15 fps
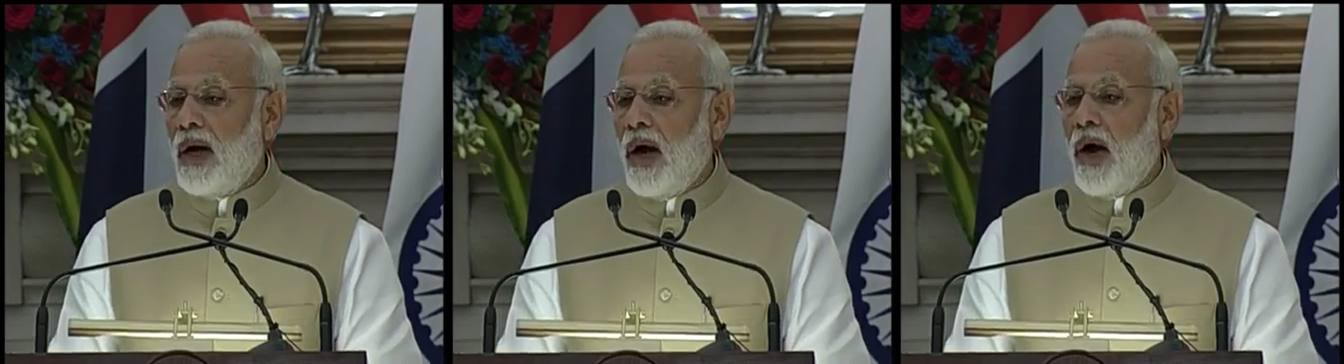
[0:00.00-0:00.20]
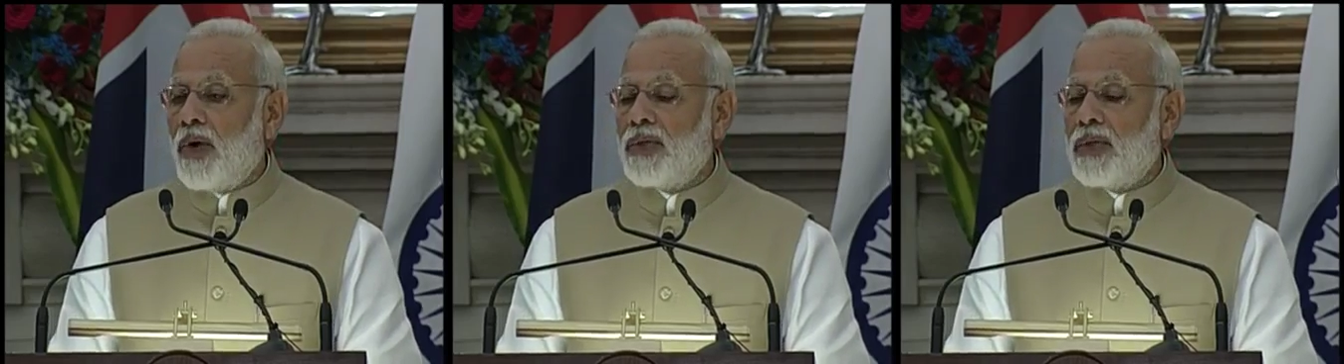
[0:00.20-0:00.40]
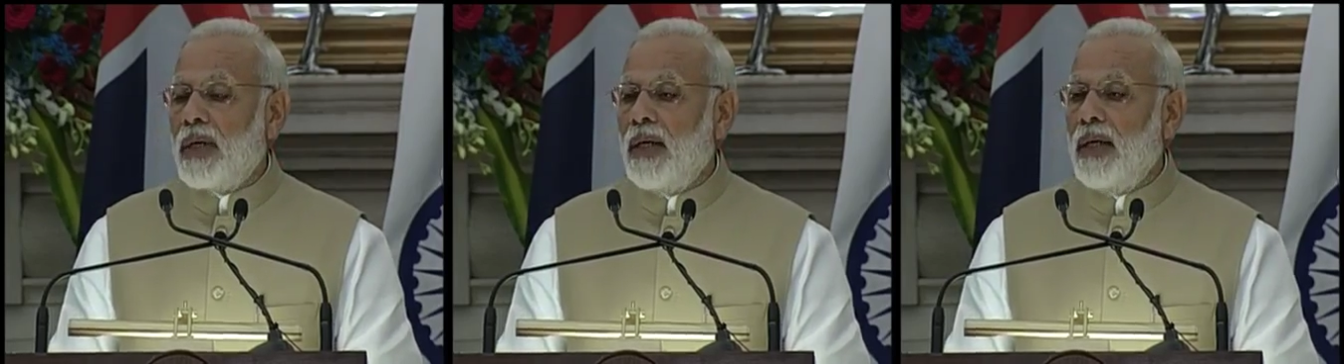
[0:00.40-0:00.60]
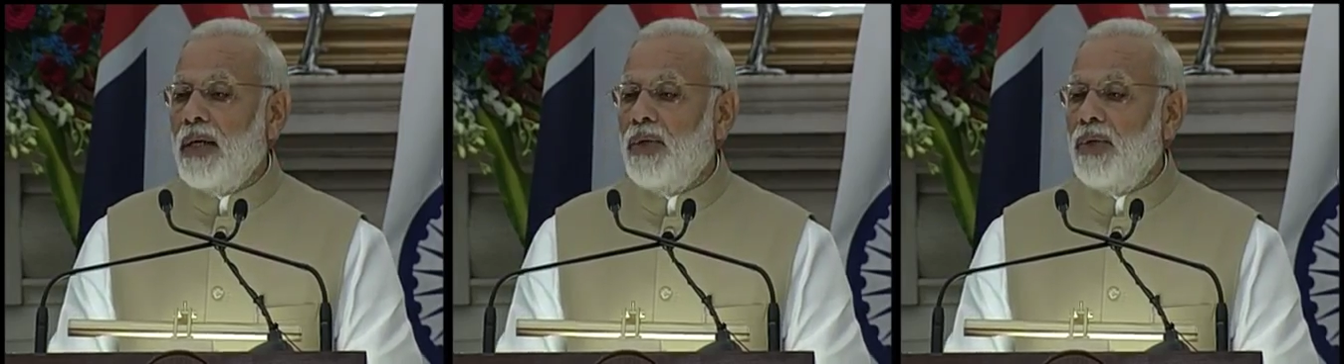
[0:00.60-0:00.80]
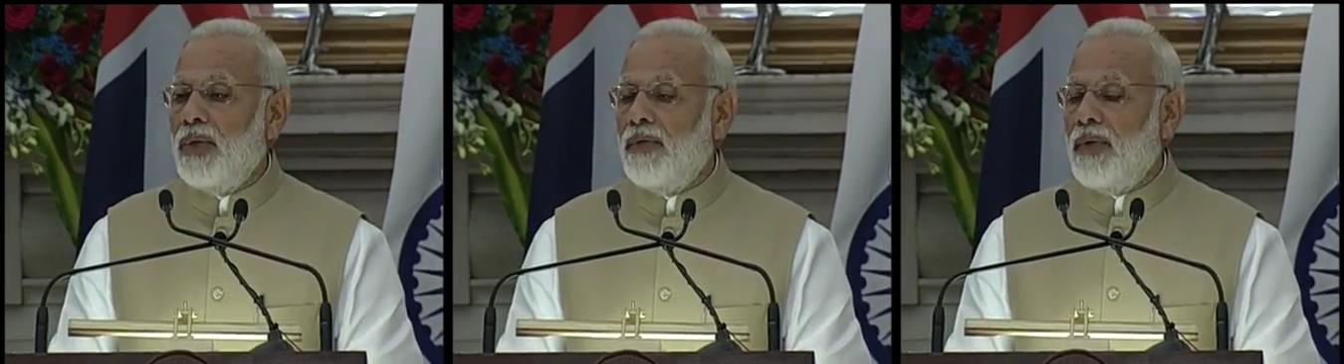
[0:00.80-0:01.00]

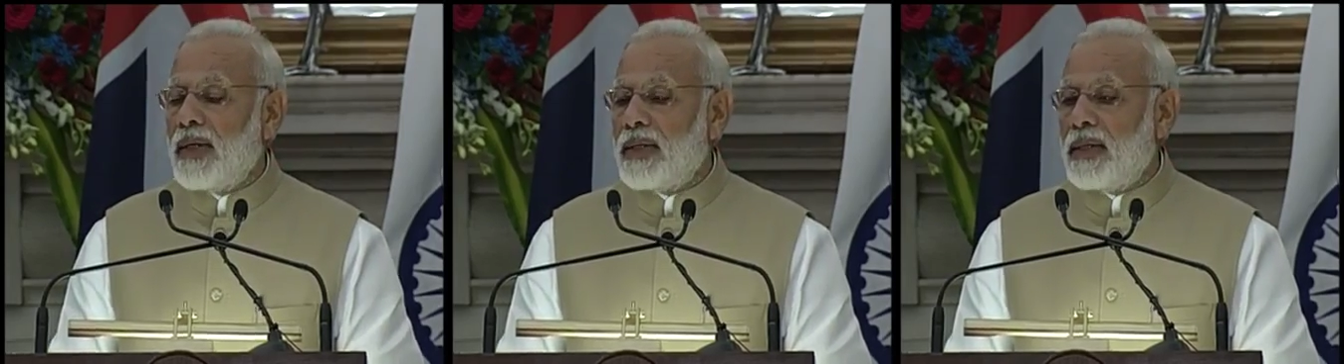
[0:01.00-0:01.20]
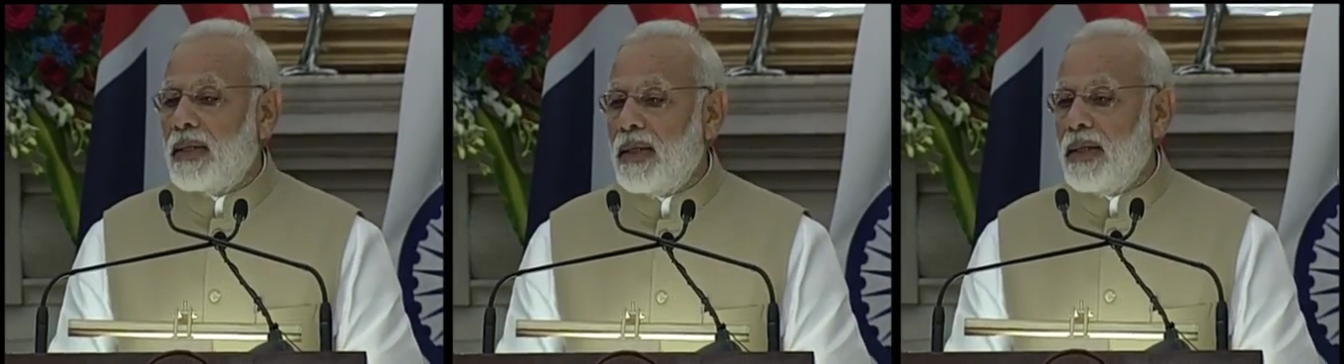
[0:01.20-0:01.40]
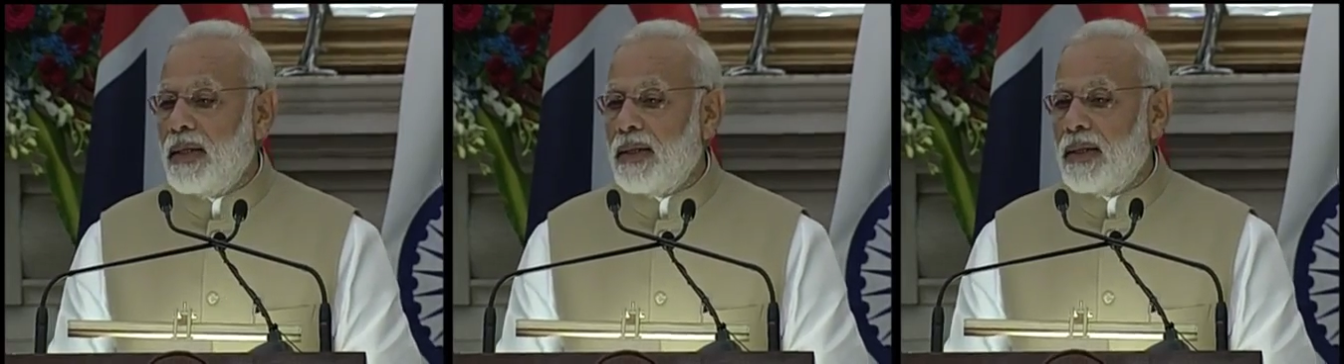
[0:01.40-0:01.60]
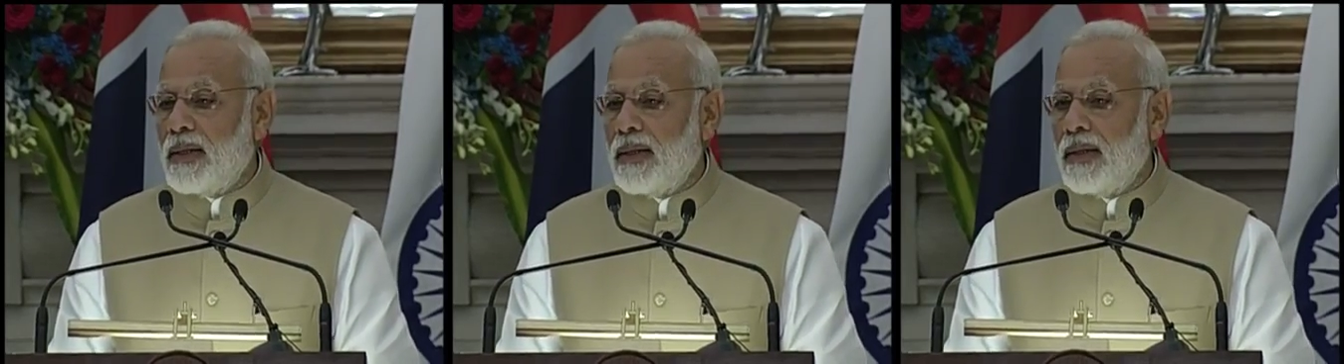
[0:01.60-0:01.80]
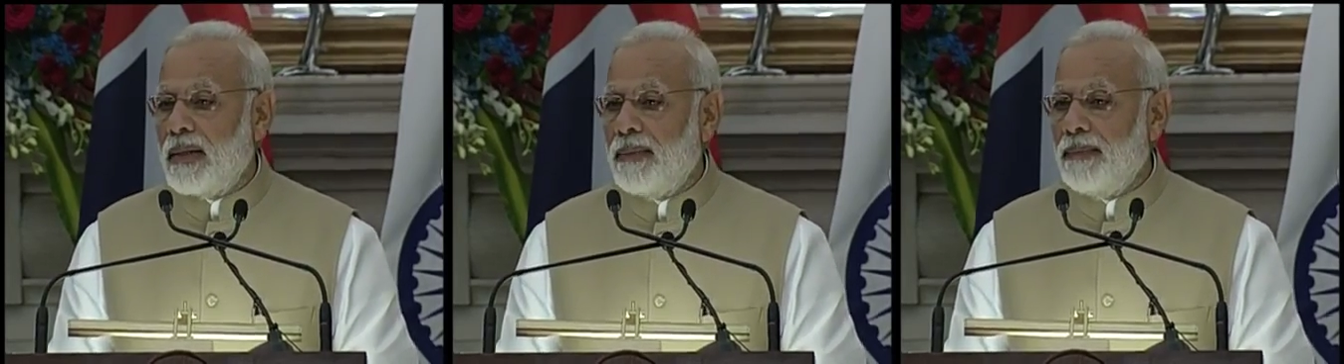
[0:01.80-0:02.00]
Australian universities
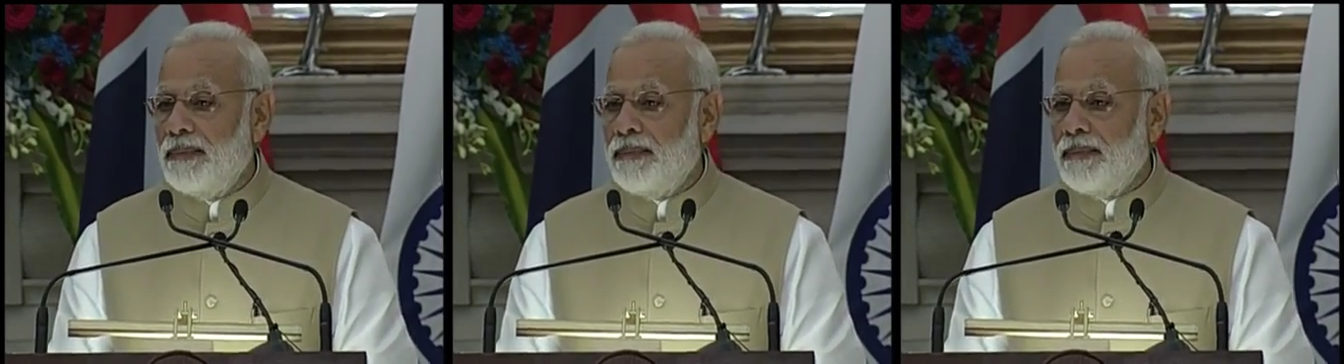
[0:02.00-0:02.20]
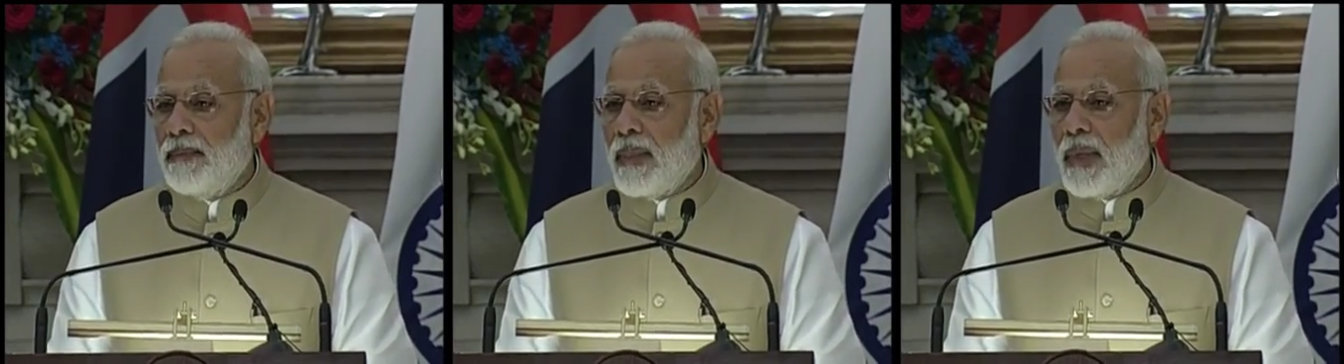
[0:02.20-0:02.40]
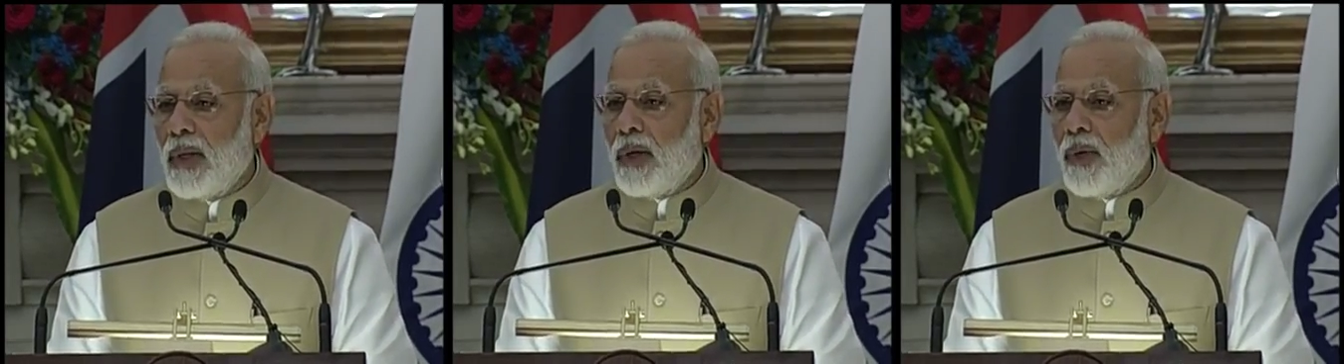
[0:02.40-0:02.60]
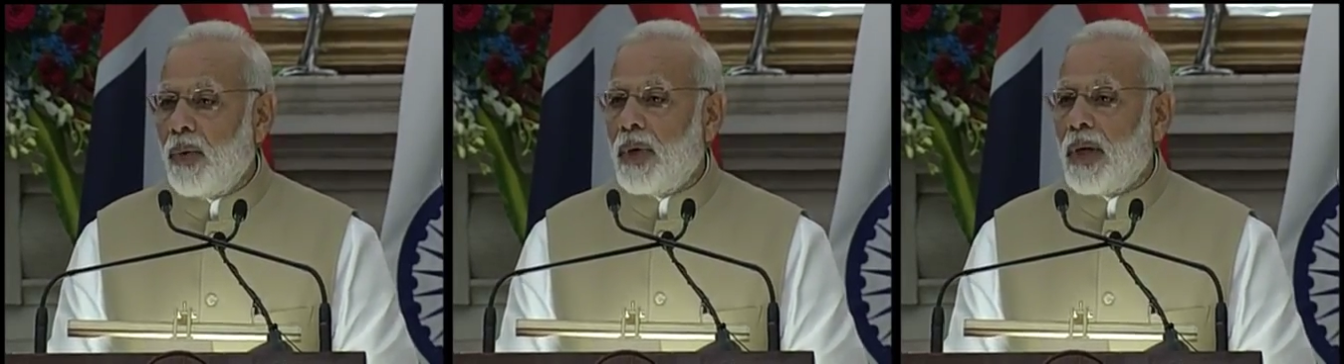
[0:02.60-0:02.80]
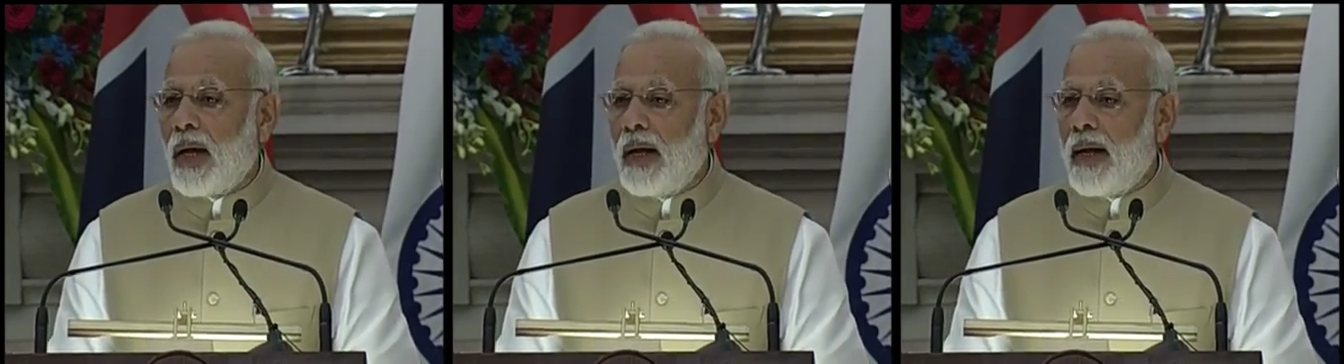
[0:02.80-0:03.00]

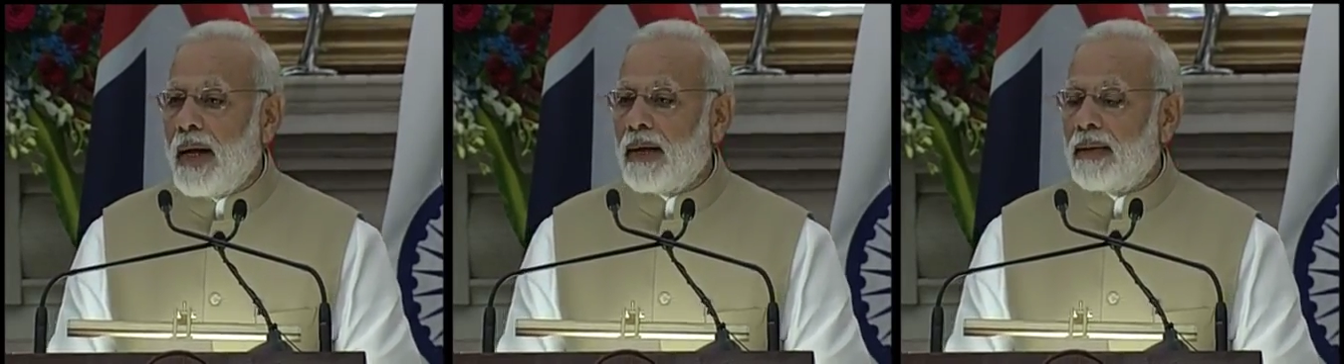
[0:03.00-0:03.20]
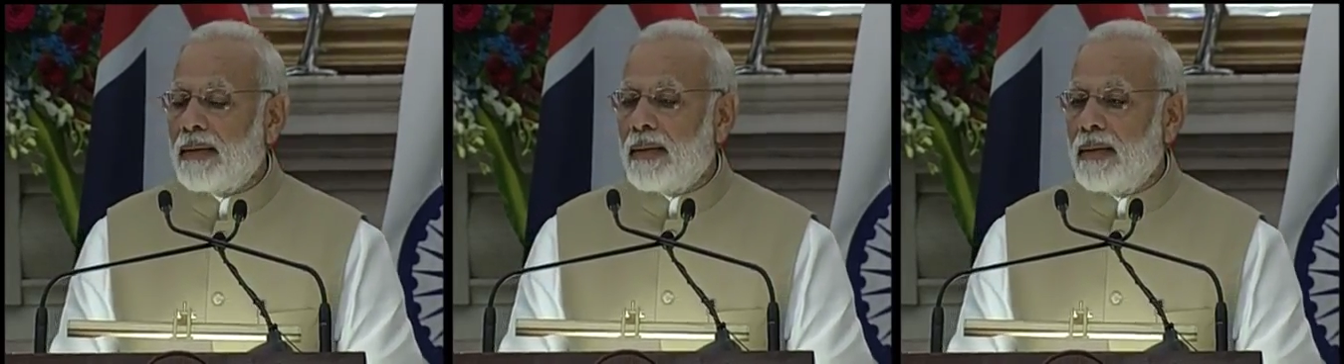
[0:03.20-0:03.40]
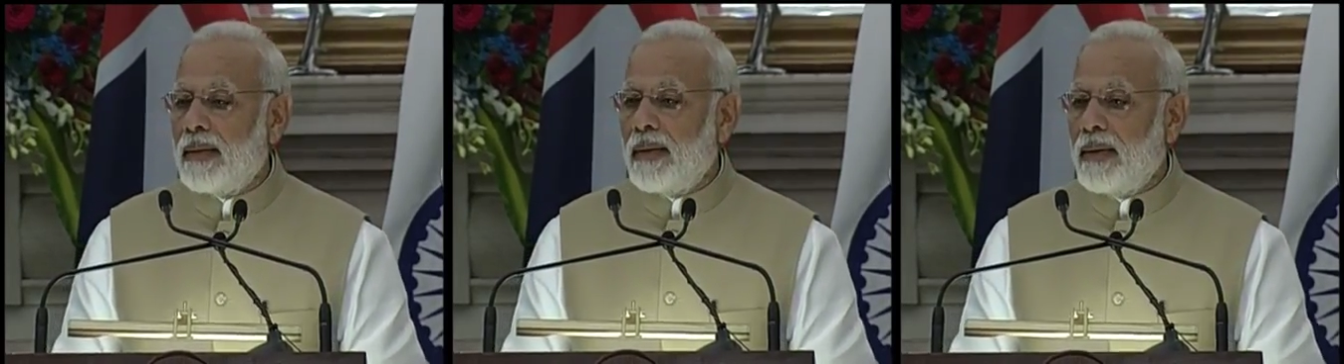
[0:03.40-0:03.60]
could connect